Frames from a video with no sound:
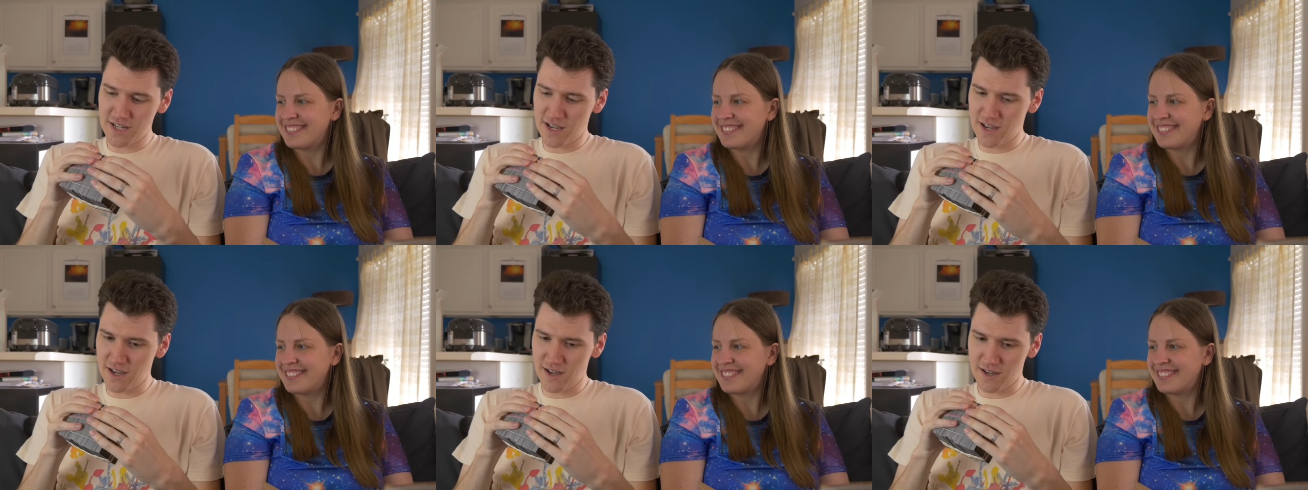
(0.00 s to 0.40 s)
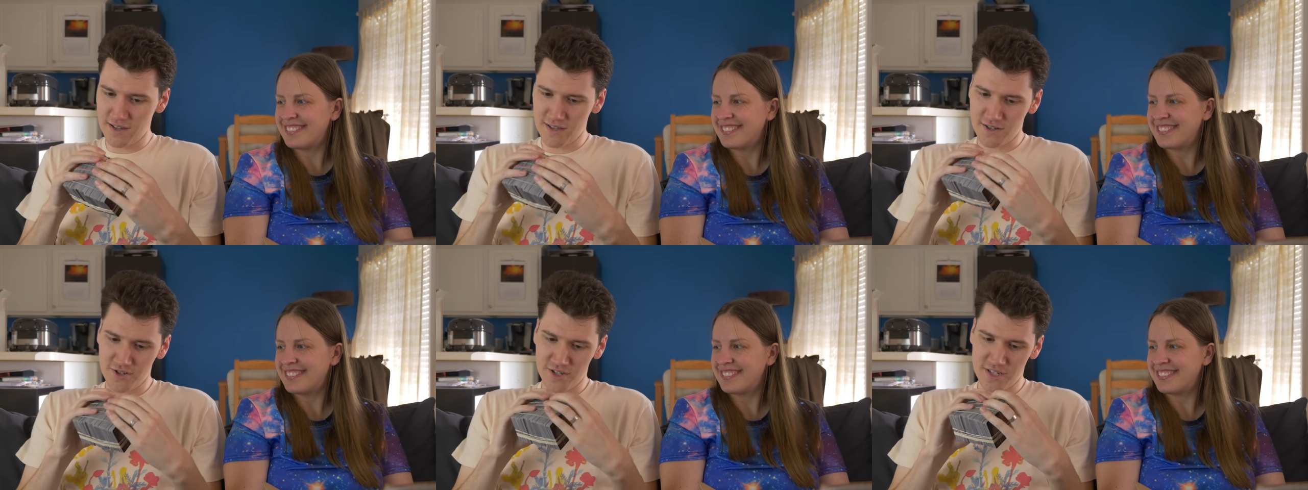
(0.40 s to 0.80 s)

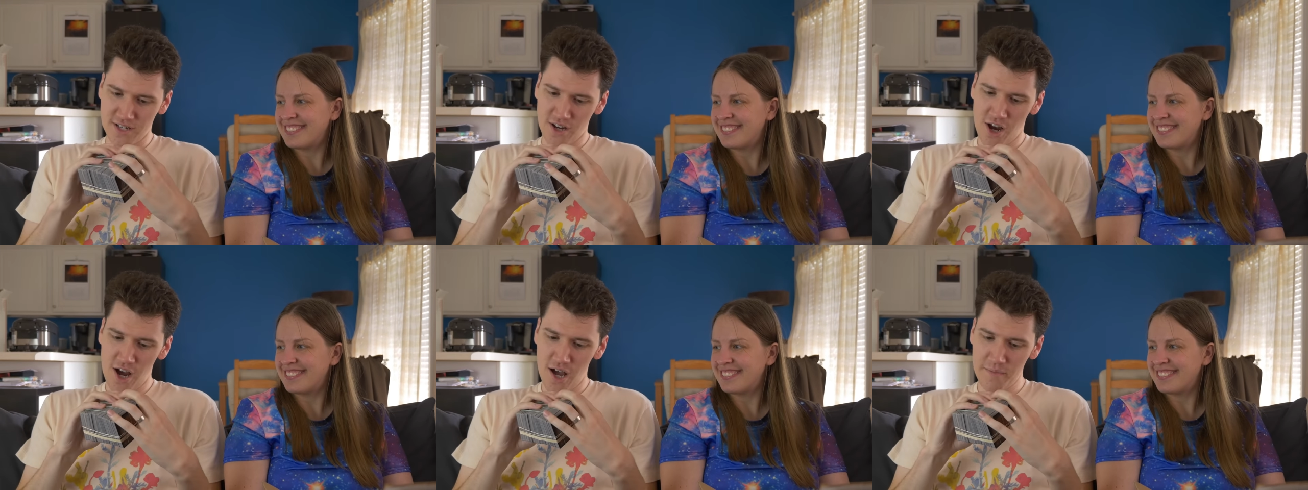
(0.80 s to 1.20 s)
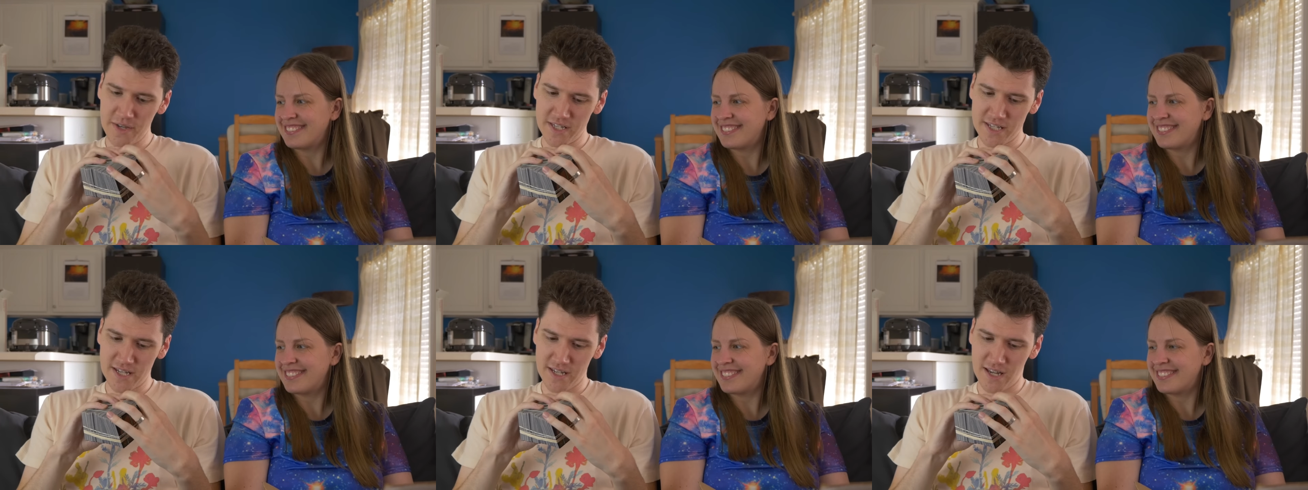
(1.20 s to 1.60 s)
Speaker 1: uh, there's
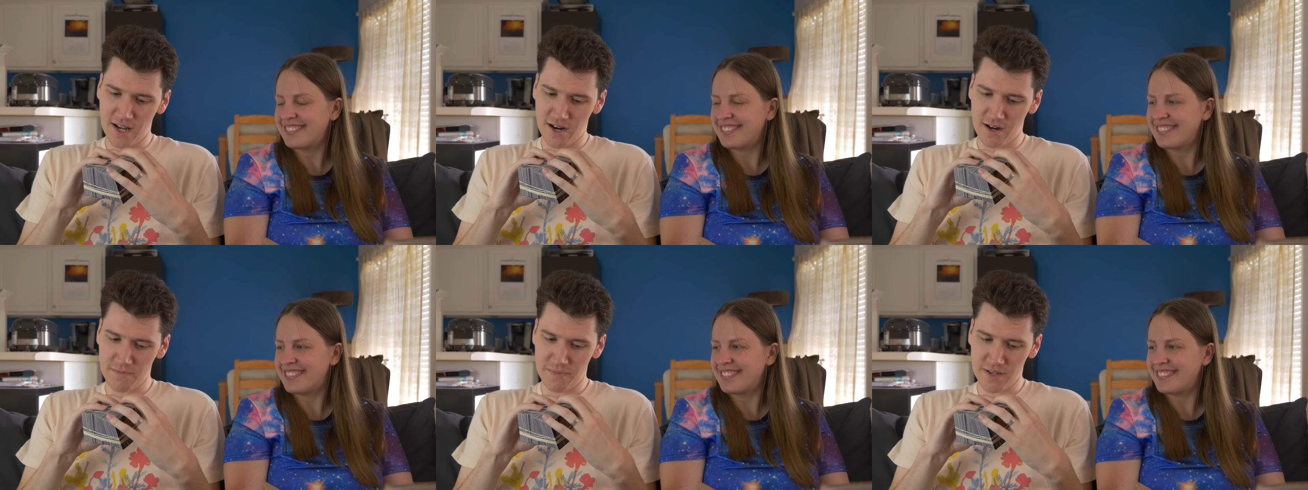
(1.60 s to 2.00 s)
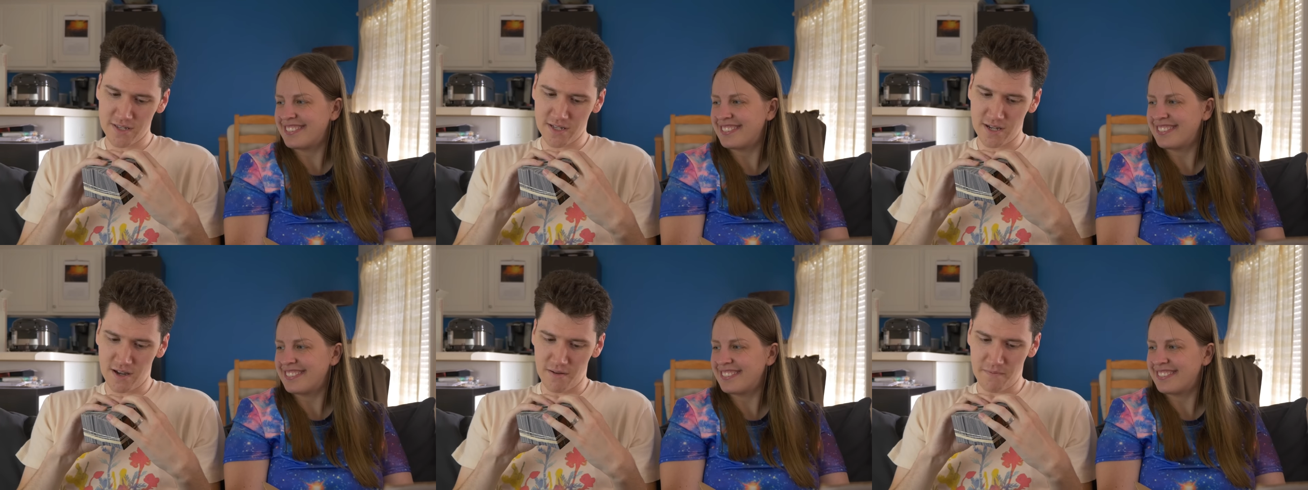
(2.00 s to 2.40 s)
commons in here,
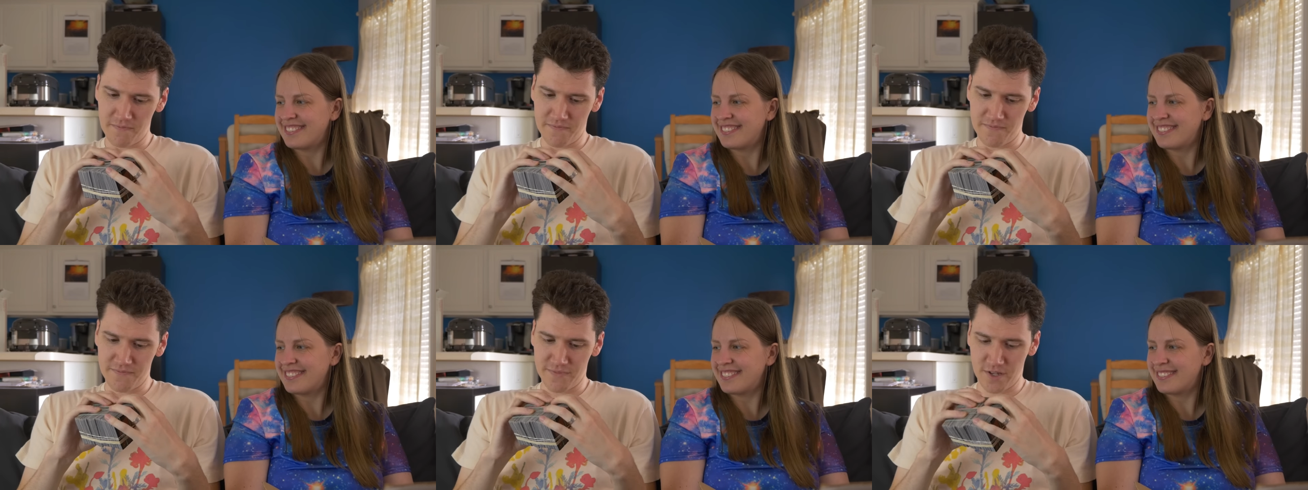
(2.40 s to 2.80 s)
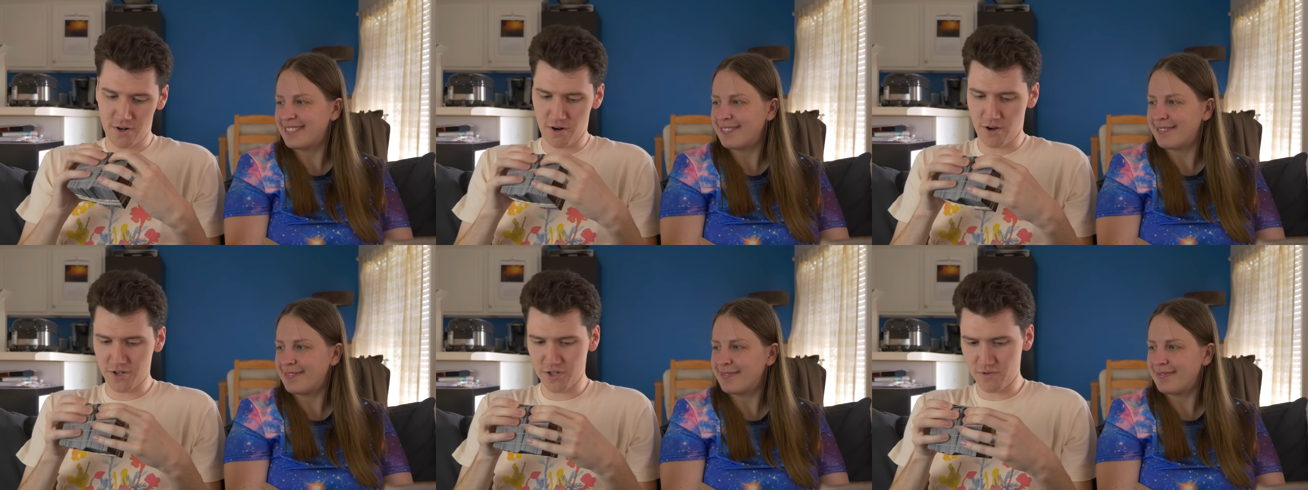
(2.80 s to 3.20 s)
but um,
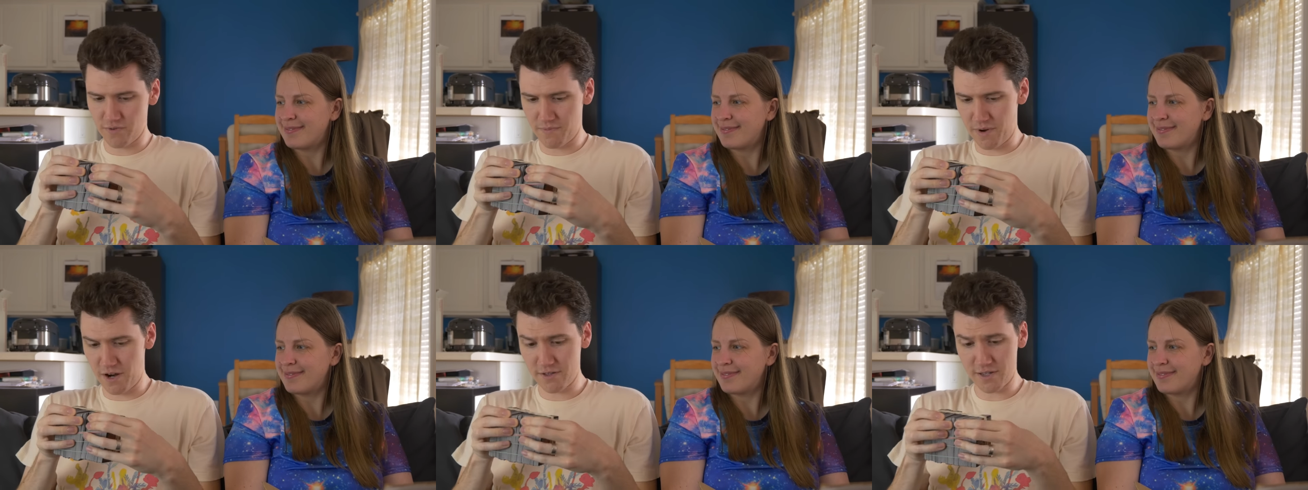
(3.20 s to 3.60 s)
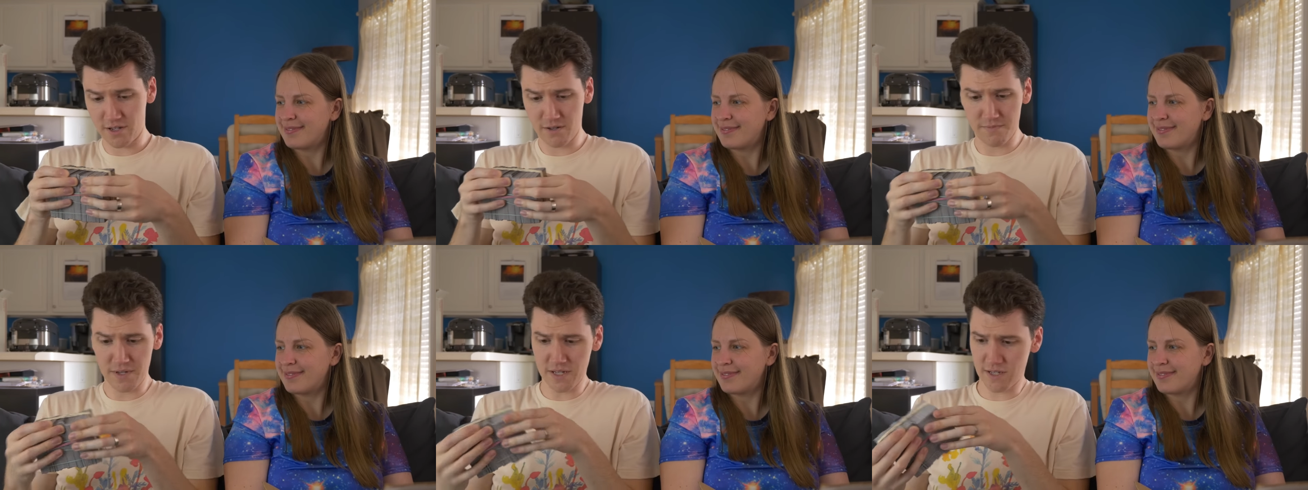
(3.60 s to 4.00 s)
there also
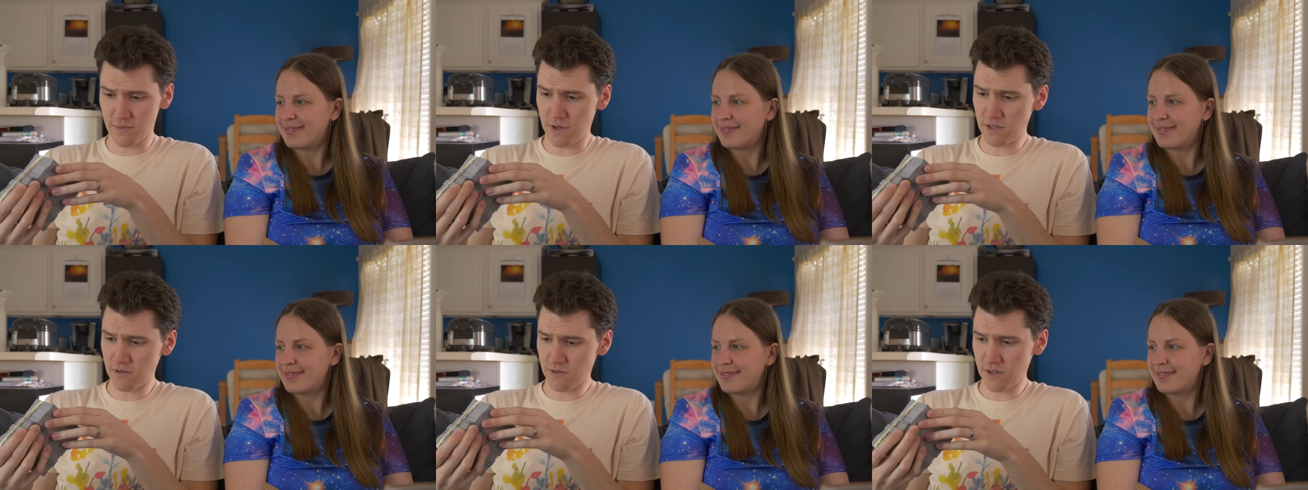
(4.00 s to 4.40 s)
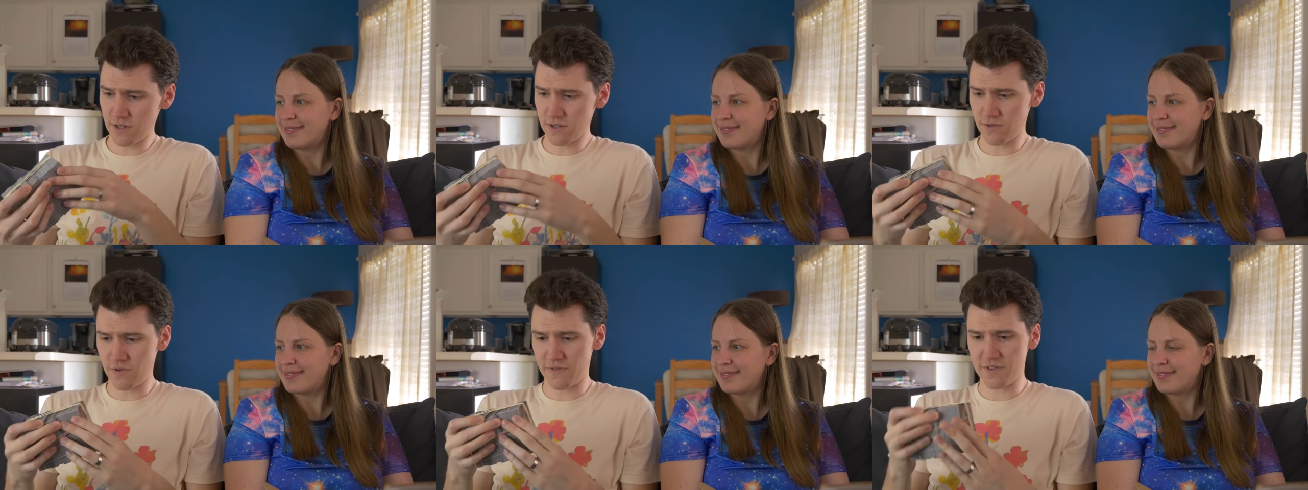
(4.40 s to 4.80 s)
apparently could be some other
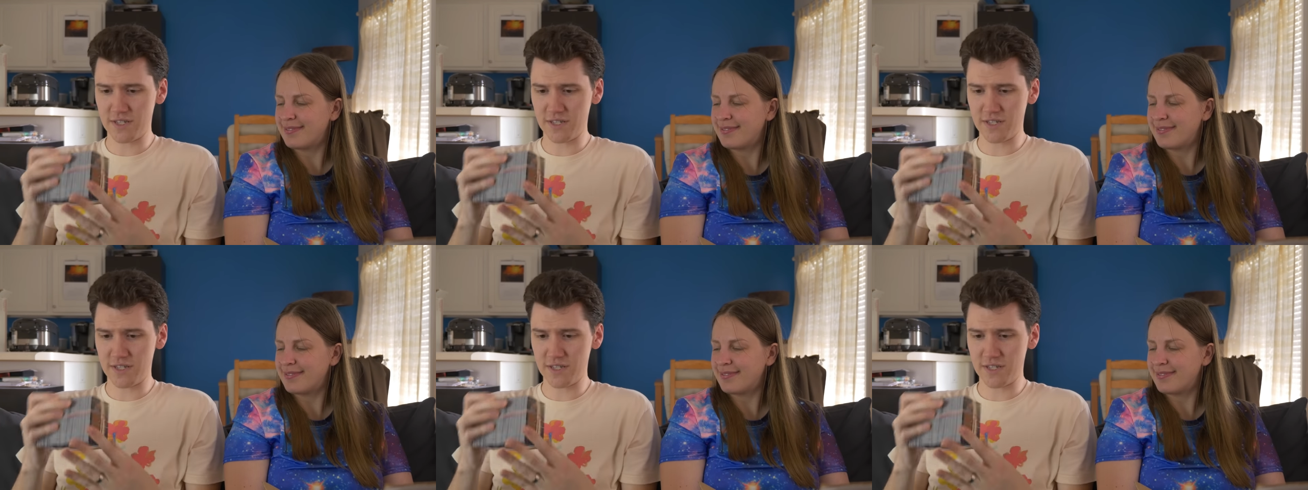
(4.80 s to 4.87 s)
things.